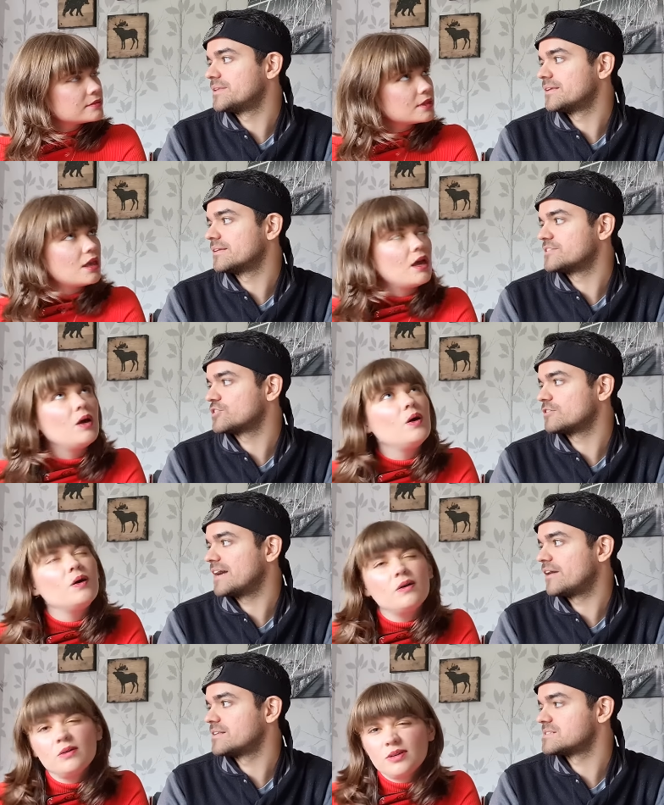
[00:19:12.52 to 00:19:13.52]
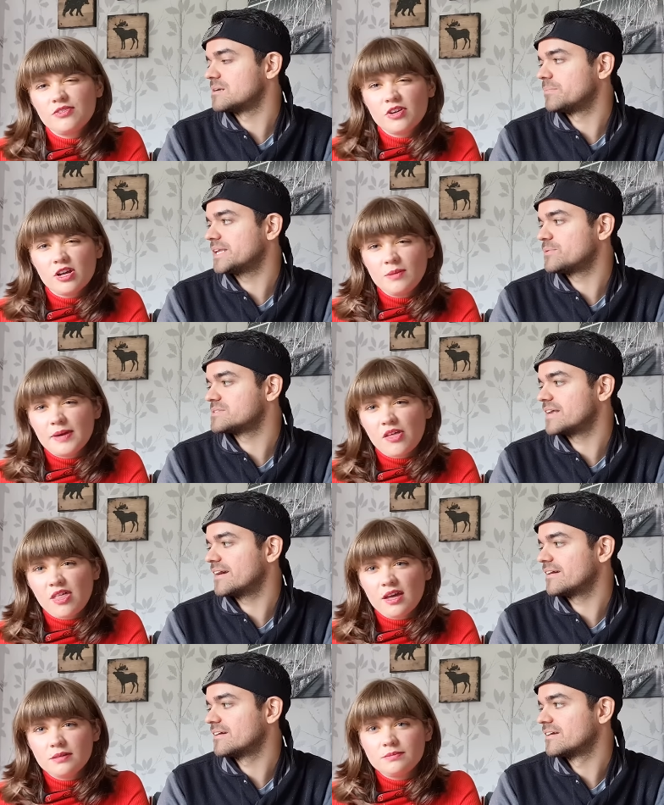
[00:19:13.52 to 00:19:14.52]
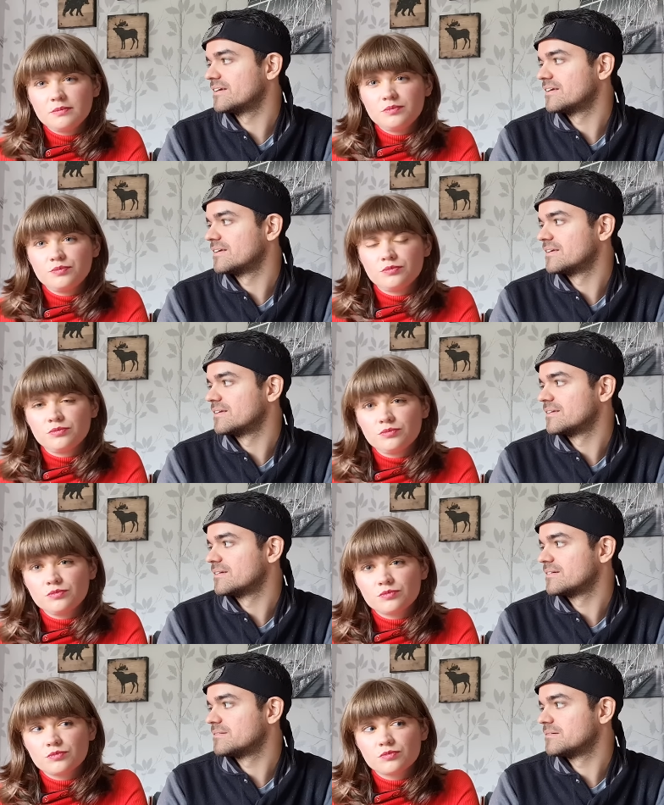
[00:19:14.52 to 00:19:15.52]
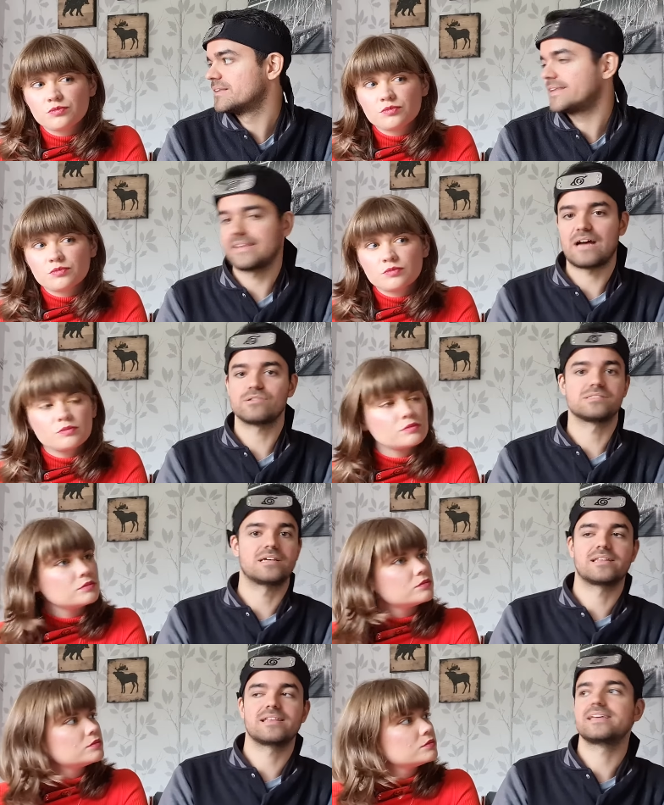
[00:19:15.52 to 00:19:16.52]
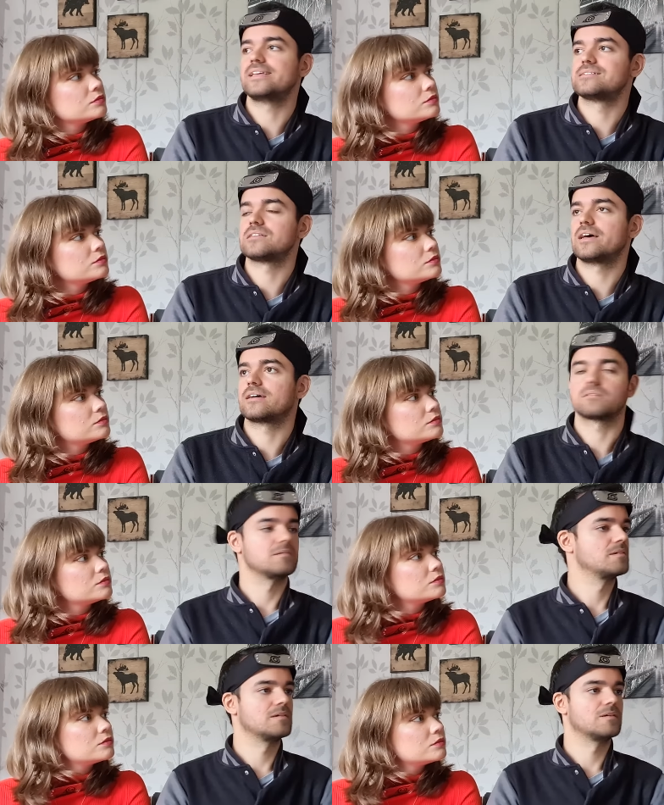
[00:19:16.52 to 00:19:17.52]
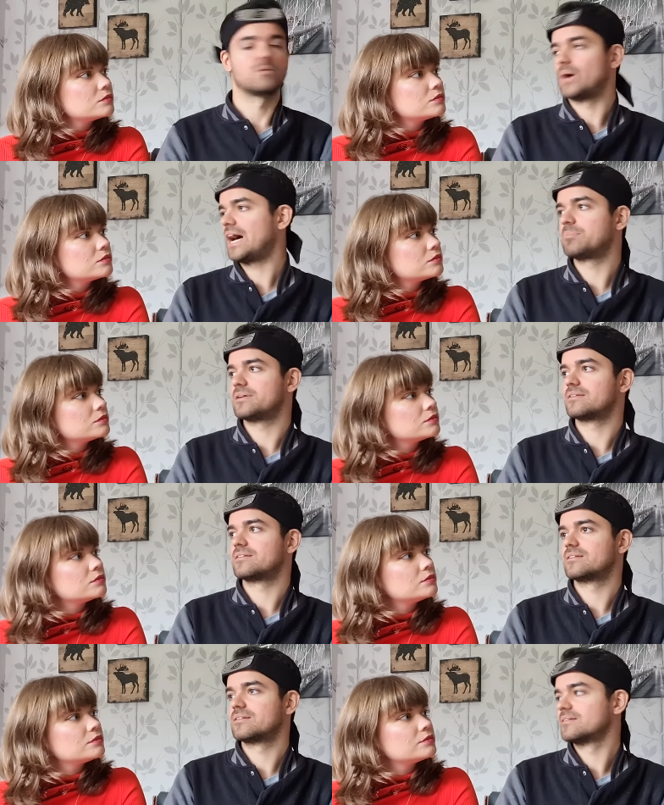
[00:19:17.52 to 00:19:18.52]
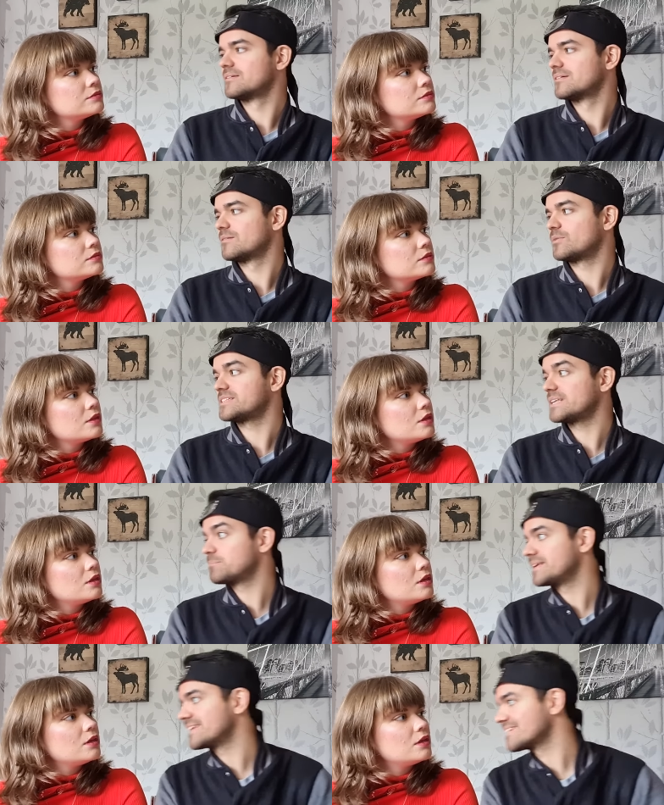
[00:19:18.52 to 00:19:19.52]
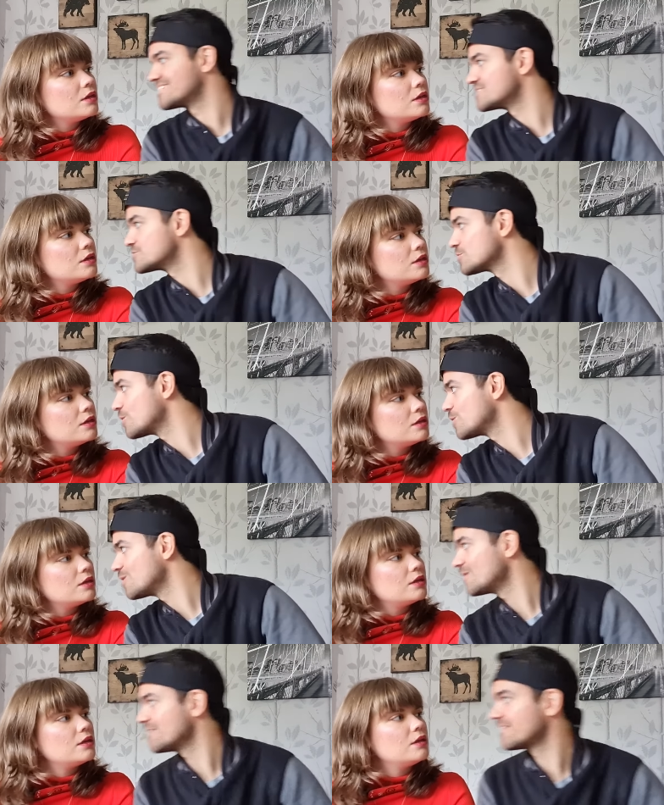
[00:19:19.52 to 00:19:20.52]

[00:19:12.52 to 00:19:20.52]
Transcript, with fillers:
Speaker 1: and then he turned oh, around and oh, somebody was there. Mm -hmm. And then now suddenly he's like, "What happened? Was Linden in control?